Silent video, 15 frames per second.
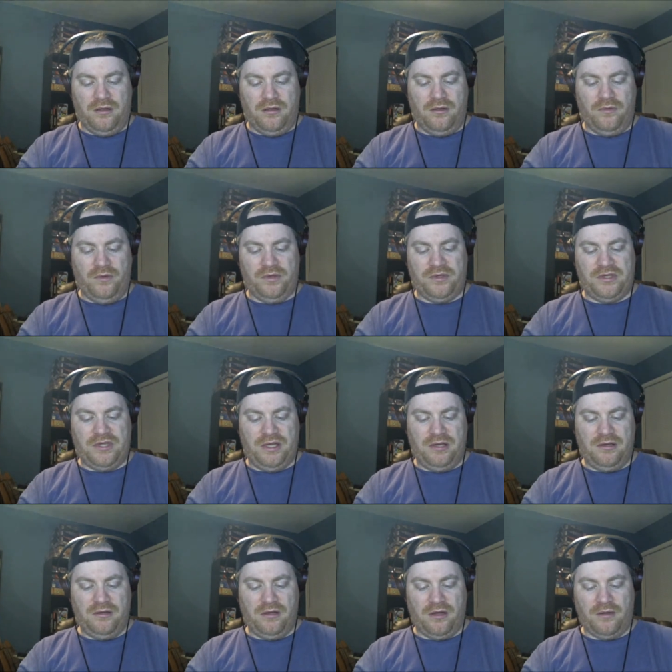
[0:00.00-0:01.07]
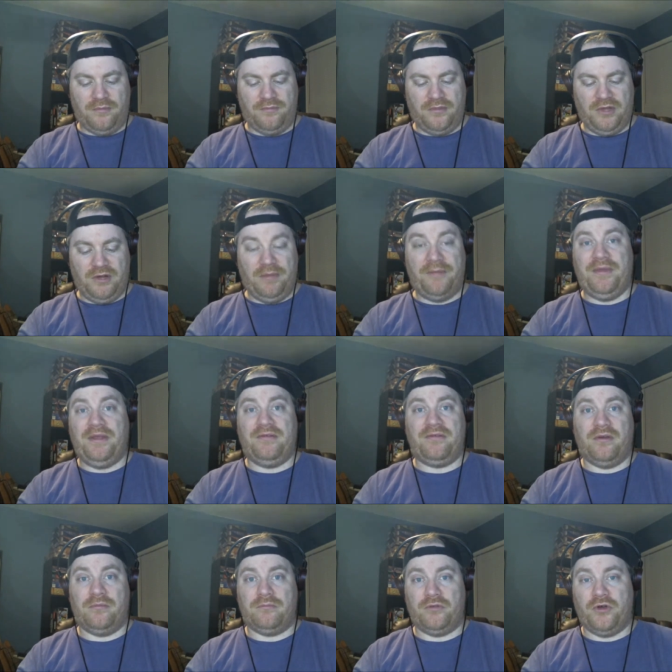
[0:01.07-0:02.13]
We'll see. There might be
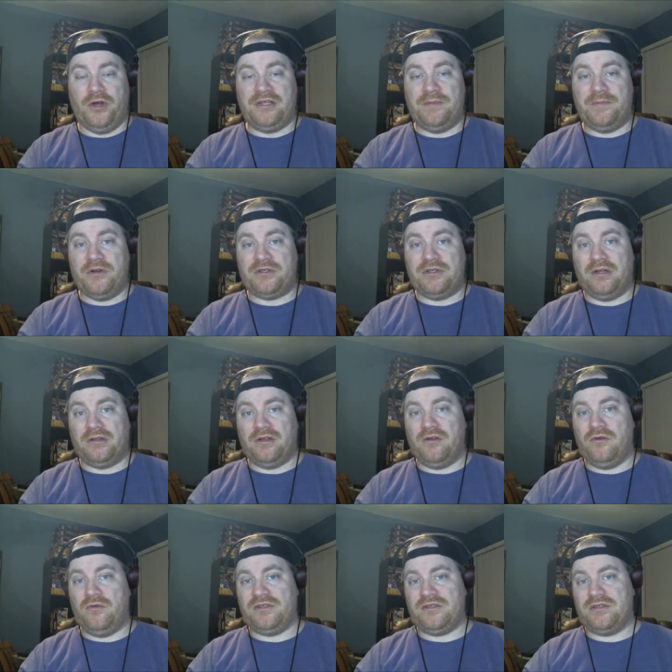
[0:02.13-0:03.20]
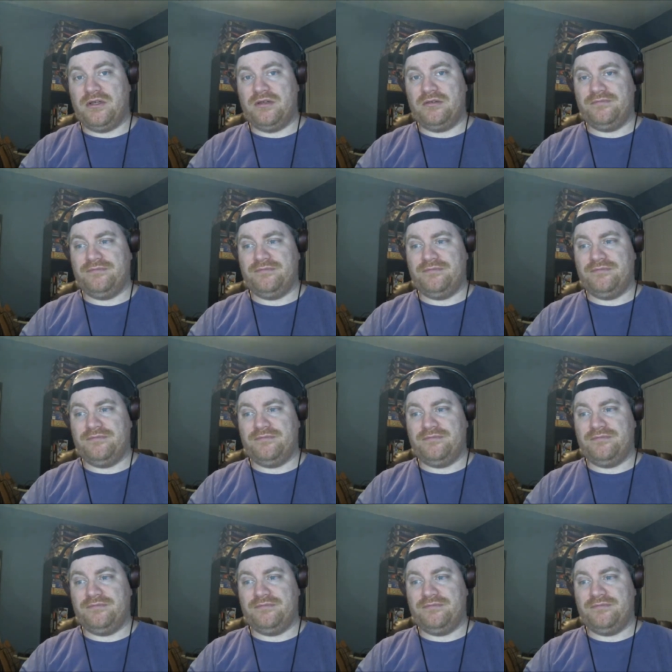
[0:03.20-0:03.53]
some crazy person out there who wants to,